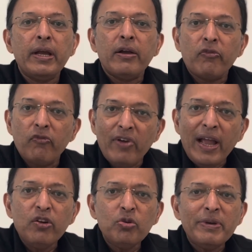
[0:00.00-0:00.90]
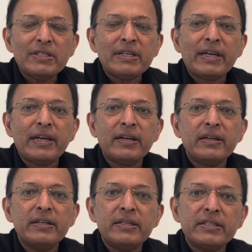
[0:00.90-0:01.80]
value based care
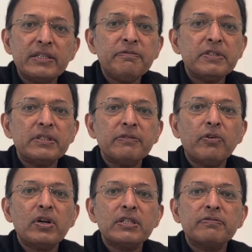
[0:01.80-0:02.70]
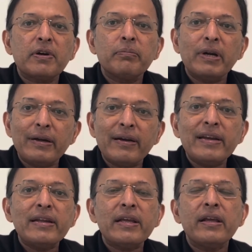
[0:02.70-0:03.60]
shifts the focus from
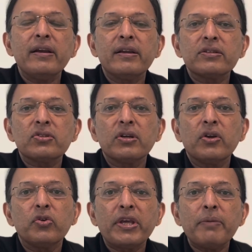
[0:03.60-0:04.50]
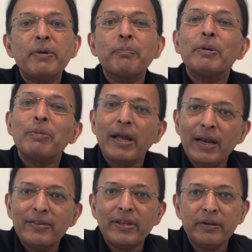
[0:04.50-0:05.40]
treating illness to keeping people
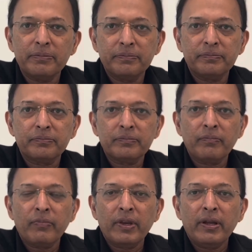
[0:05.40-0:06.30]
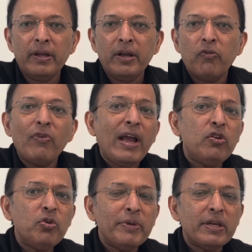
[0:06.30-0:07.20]
healthy. Value
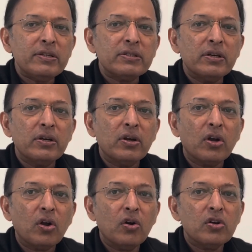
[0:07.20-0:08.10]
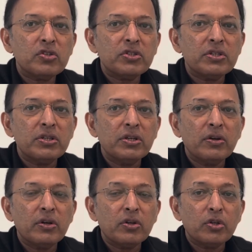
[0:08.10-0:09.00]
means cost,
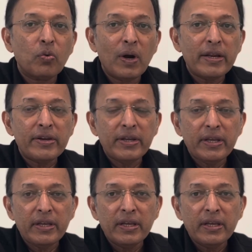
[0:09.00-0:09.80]
the quality